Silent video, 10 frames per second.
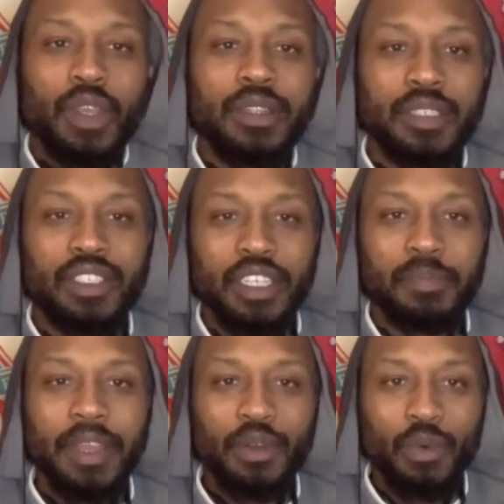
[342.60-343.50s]

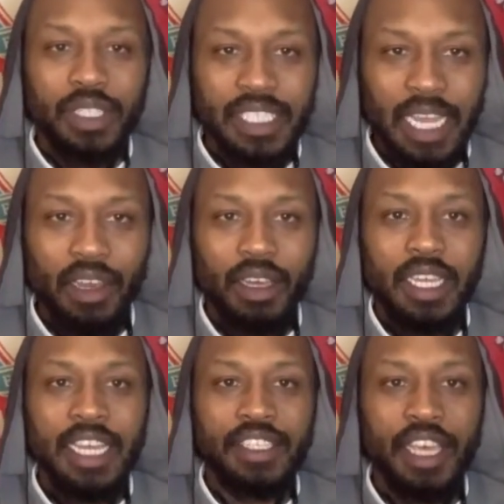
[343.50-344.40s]
judgmental on Salah
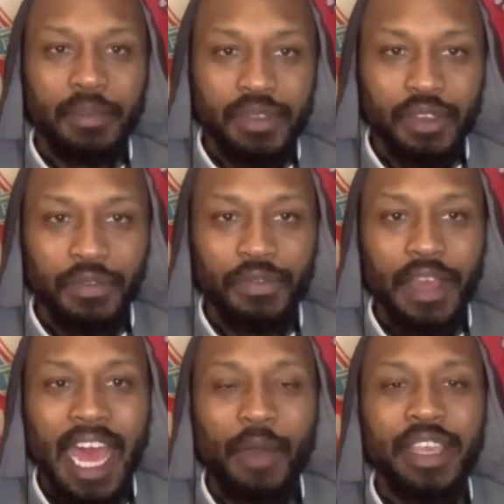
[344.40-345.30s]
in terms of
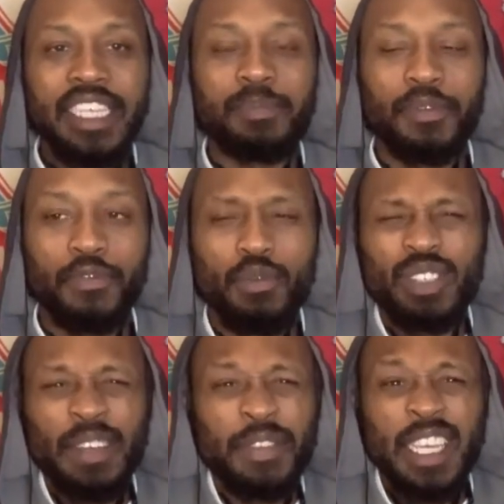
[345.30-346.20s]
how he's performed,
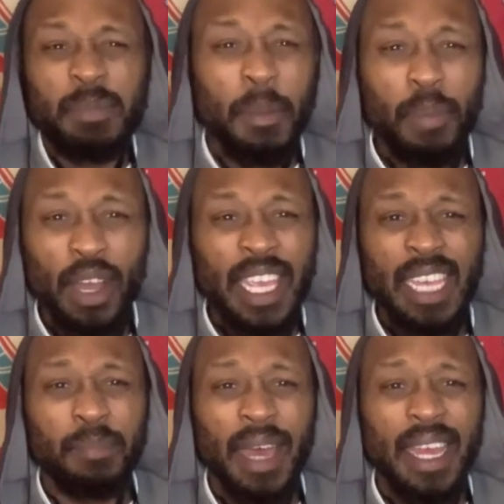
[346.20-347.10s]
because I think he's been
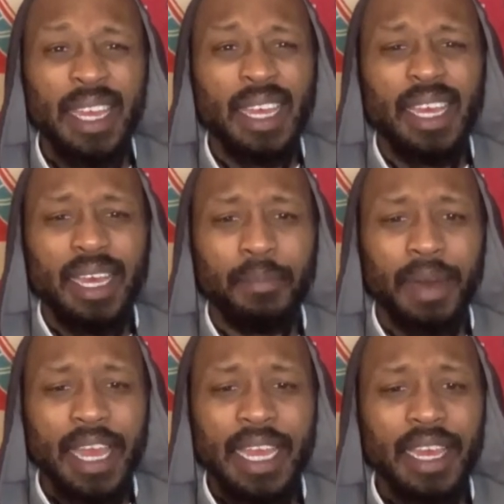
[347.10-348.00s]
pocketed by
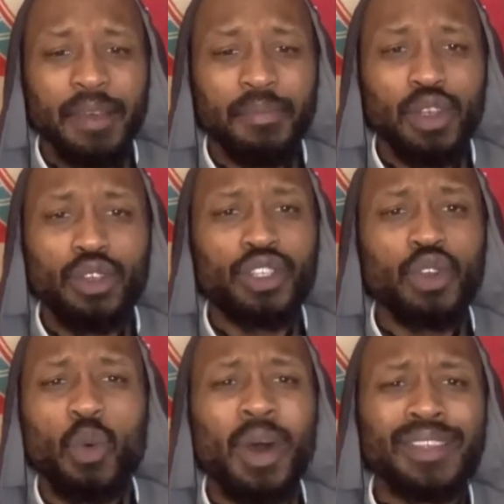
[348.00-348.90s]
Luke Shaw
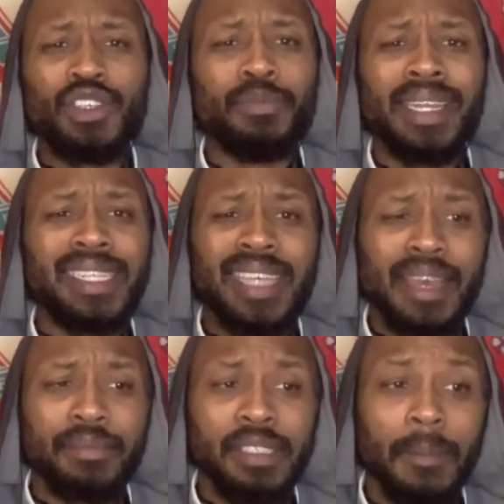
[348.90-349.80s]
one too many
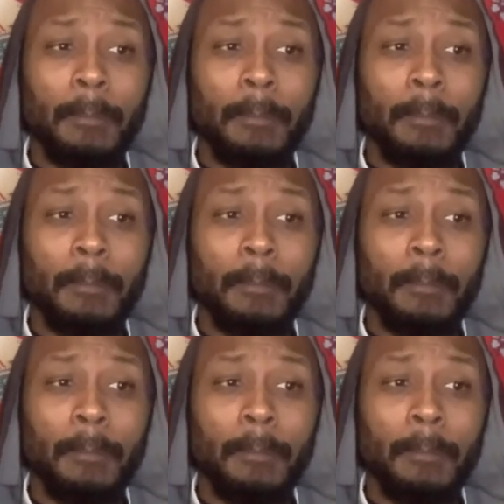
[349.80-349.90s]
times.